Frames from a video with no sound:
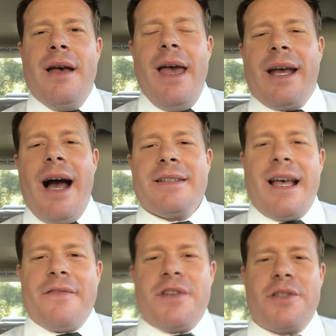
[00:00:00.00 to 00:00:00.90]
Hey guys, I
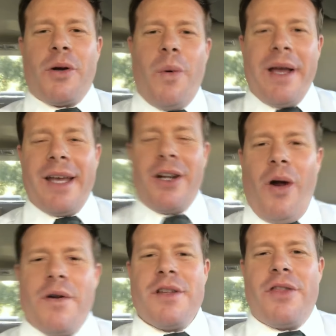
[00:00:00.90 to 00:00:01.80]
have just a quick
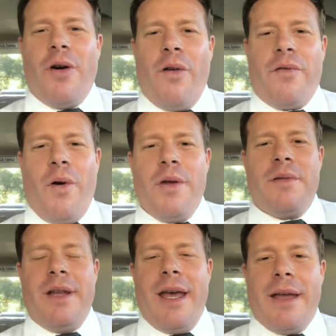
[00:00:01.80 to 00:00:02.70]
encouraging thought for you
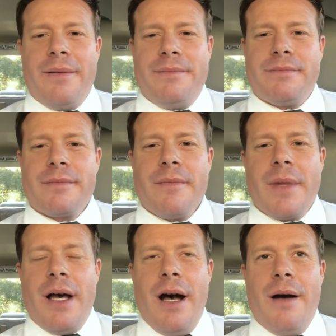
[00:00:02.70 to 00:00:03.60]
today.
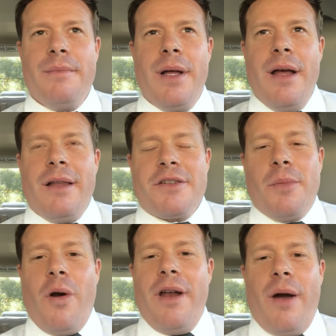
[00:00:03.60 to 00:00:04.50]
Um, this
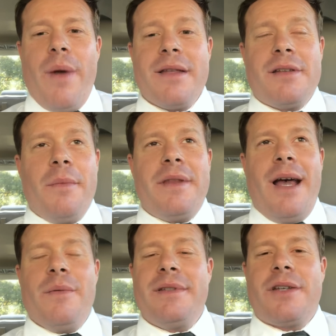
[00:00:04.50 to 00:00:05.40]
morning I read something
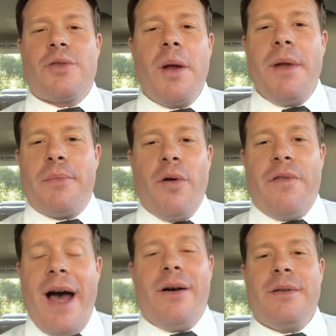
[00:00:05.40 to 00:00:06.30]
that was extremely
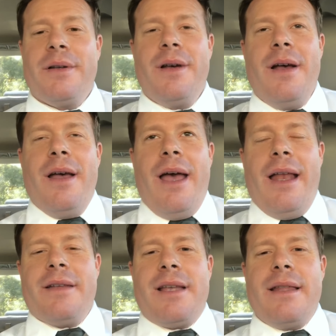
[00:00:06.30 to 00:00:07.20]
profound, and
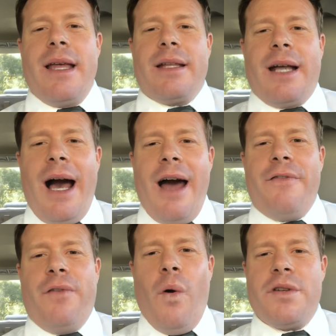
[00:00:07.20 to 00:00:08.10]
it said that God
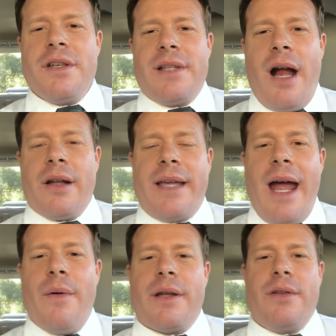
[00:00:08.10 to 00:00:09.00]
forges our
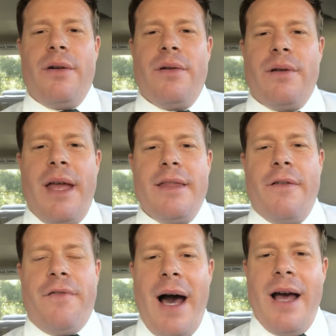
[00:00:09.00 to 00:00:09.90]
character in the
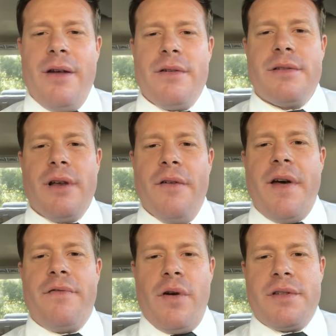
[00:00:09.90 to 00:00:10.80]
fires of
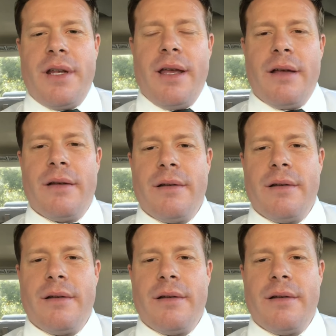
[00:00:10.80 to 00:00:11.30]
adversity.